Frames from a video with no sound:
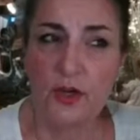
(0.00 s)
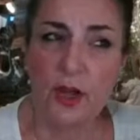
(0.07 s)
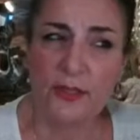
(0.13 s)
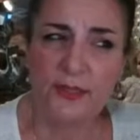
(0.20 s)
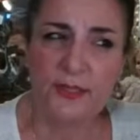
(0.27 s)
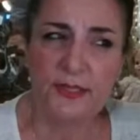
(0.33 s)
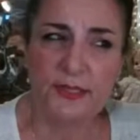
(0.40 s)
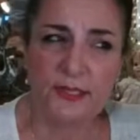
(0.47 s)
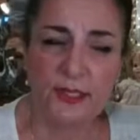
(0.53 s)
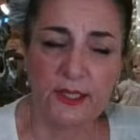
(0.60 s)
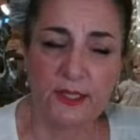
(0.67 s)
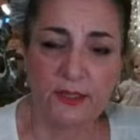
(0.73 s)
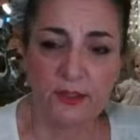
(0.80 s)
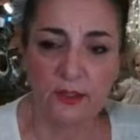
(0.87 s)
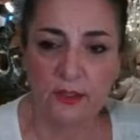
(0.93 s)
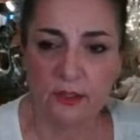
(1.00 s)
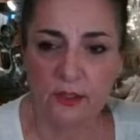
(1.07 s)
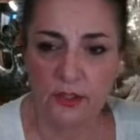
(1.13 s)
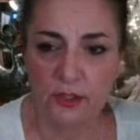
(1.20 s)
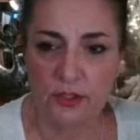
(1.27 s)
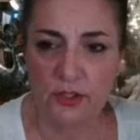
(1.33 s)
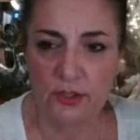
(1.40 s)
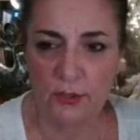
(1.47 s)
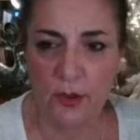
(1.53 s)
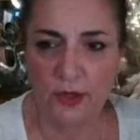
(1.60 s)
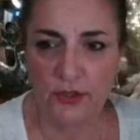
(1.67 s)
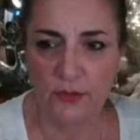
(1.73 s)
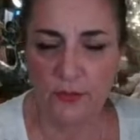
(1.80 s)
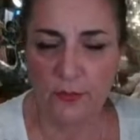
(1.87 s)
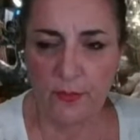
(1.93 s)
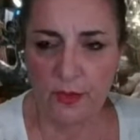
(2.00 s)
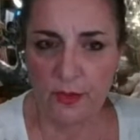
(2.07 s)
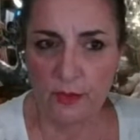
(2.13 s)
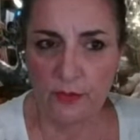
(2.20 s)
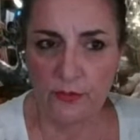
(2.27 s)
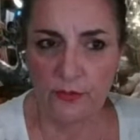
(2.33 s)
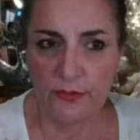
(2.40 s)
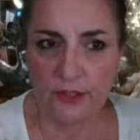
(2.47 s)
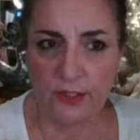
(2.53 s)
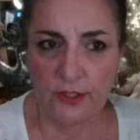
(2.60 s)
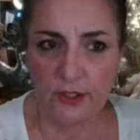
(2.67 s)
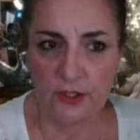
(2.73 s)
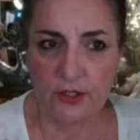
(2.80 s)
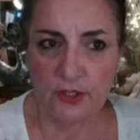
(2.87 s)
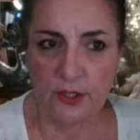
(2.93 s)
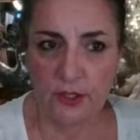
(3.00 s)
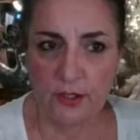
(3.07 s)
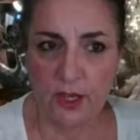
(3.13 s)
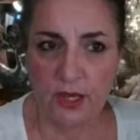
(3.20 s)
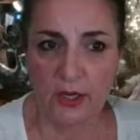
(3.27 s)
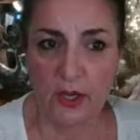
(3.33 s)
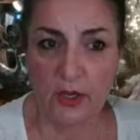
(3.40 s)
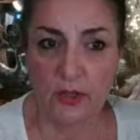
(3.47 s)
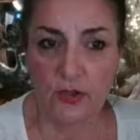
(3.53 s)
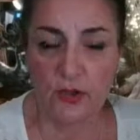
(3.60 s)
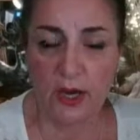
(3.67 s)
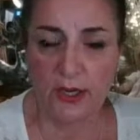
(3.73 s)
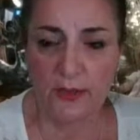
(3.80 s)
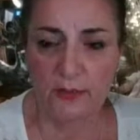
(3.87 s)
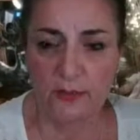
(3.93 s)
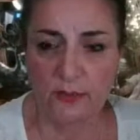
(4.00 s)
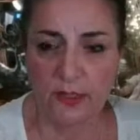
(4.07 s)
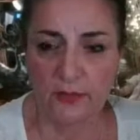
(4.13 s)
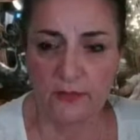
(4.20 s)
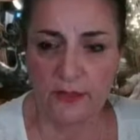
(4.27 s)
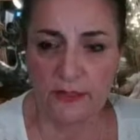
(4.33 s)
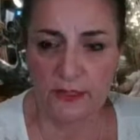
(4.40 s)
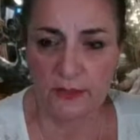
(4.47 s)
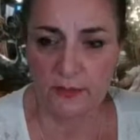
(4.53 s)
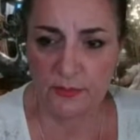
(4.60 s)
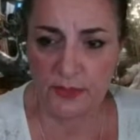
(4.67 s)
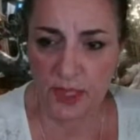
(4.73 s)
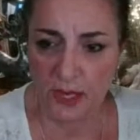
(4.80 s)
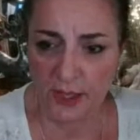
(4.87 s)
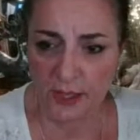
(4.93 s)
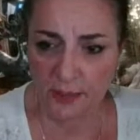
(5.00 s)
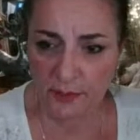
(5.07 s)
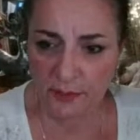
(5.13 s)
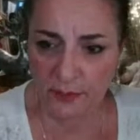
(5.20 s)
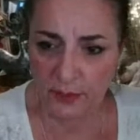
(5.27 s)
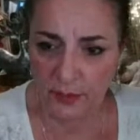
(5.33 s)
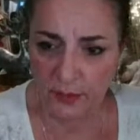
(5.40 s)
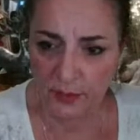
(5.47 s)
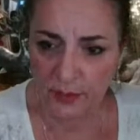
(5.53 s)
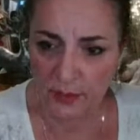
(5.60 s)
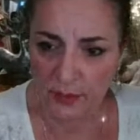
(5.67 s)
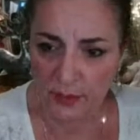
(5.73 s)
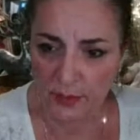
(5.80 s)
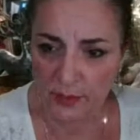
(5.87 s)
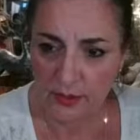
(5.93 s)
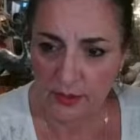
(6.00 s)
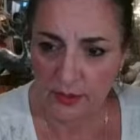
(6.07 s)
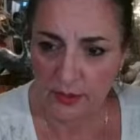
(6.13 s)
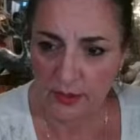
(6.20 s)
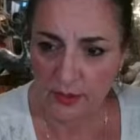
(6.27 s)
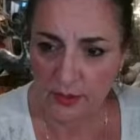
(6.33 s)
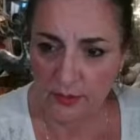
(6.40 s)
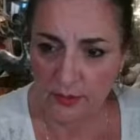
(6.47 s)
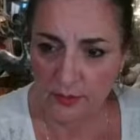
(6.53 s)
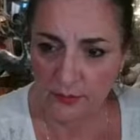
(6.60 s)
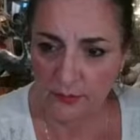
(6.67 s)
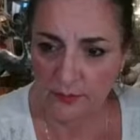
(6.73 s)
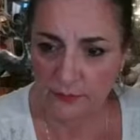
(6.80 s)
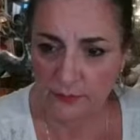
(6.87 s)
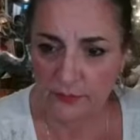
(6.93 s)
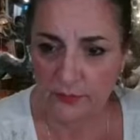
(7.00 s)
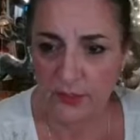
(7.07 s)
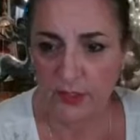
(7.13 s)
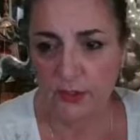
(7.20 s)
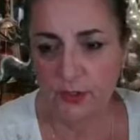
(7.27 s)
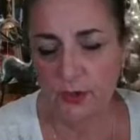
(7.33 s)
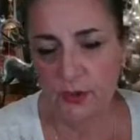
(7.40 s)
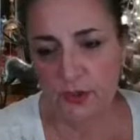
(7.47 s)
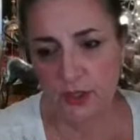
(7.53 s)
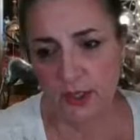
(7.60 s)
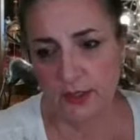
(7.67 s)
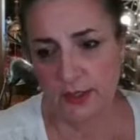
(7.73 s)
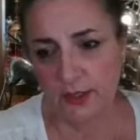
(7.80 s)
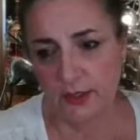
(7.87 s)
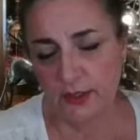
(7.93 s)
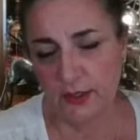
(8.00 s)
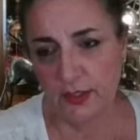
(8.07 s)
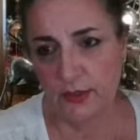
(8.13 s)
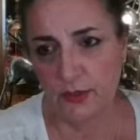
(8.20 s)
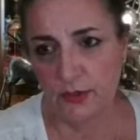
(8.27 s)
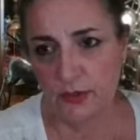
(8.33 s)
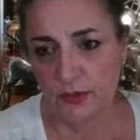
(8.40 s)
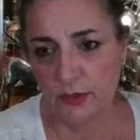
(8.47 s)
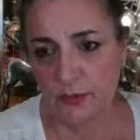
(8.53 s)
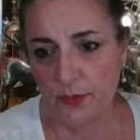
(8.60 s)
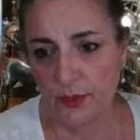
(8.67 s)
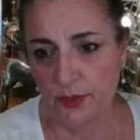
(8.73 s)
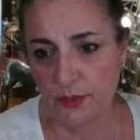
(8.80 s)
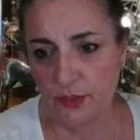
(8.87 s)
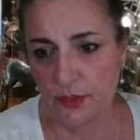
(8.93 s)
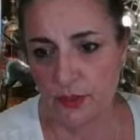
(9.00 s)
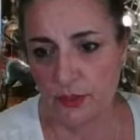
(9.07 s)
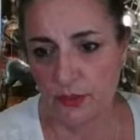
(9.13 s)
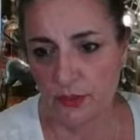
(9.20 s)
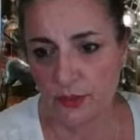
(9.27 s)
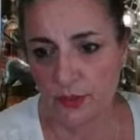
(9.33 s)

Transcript: Not this late. Just watch for my notification. I, I will try to give it some time. Um, thank you, Shelly. Thank you so much.